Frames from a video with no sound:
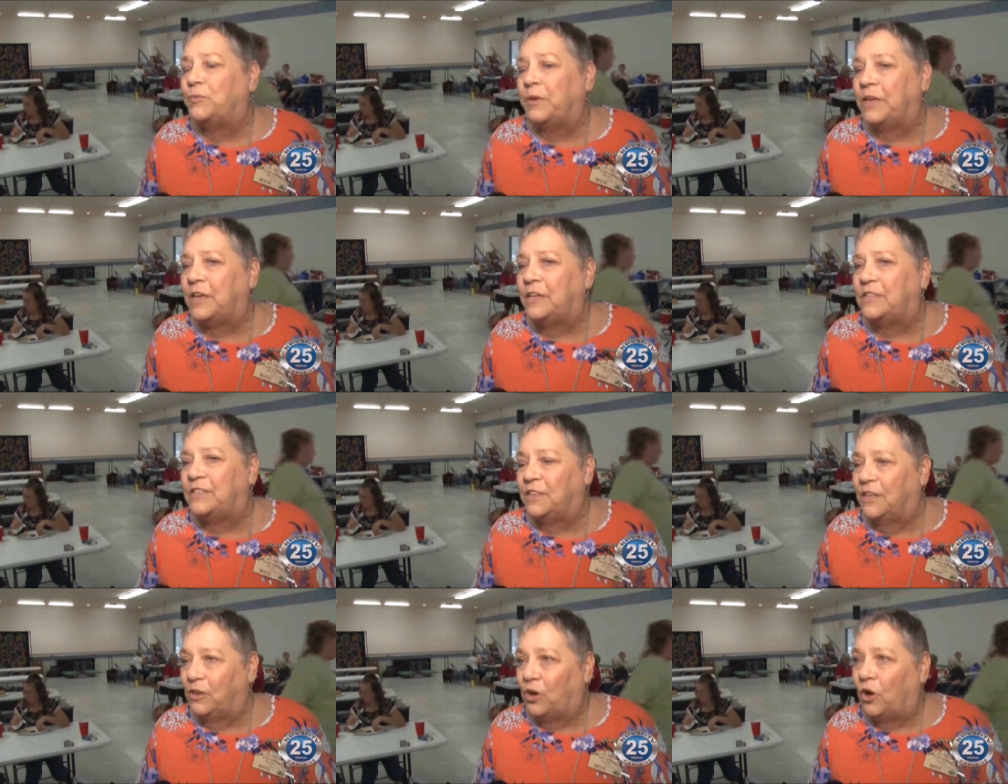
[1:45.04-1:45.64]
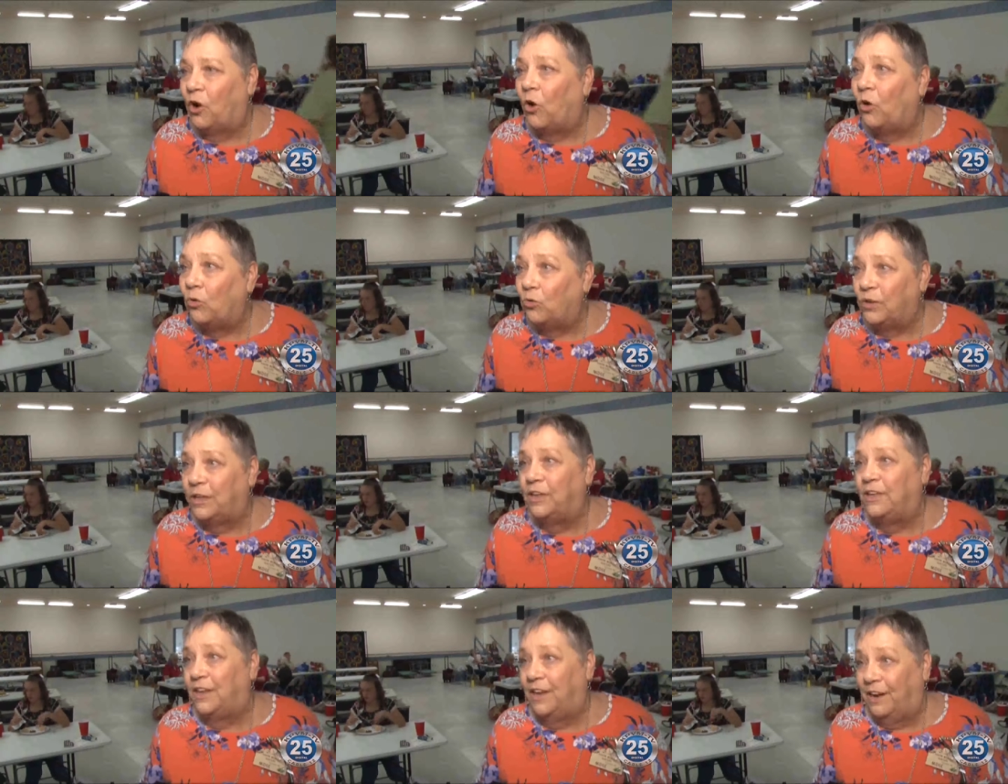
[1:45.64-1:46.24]
because they're
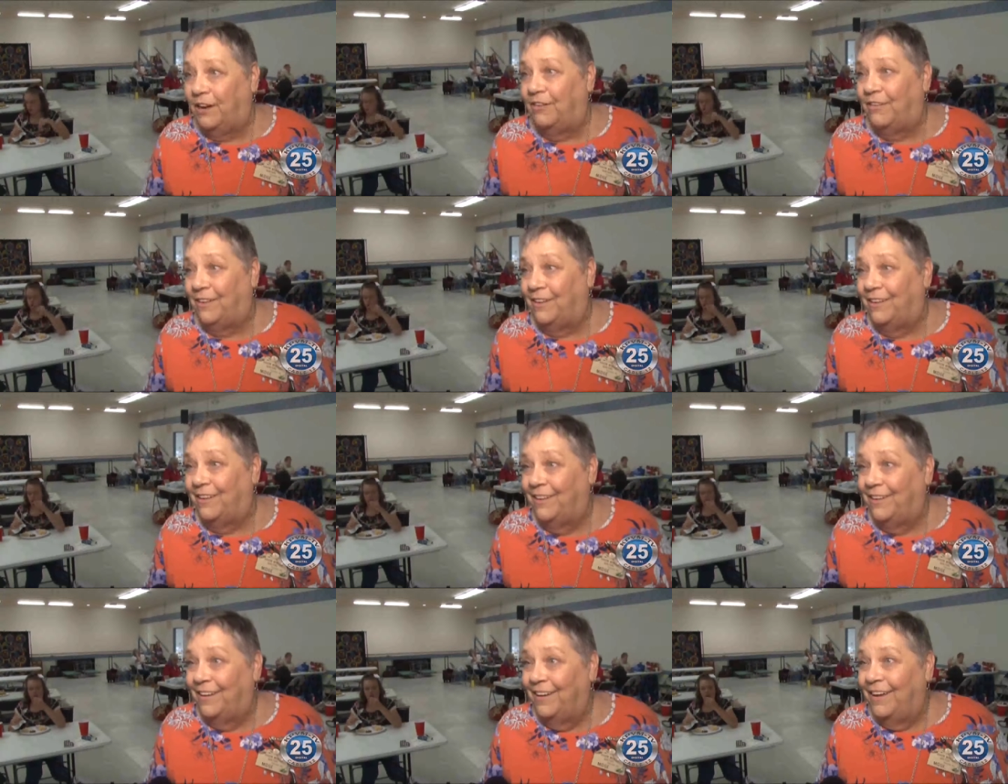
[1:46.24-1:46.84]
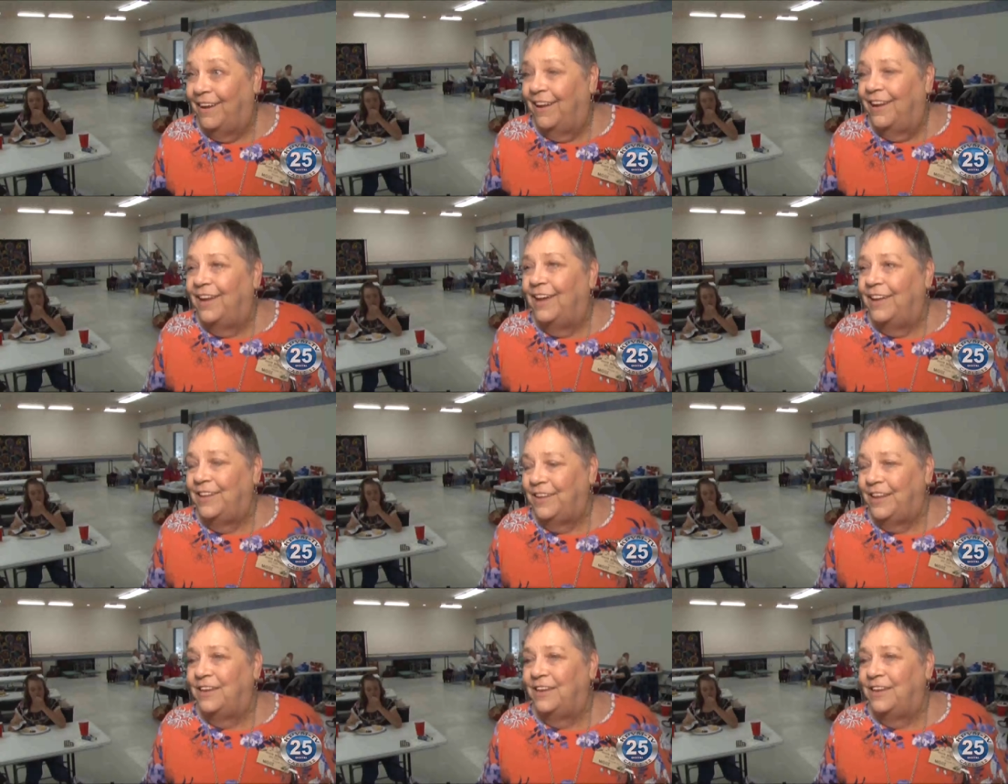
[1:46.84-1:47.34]
cold in there yeah.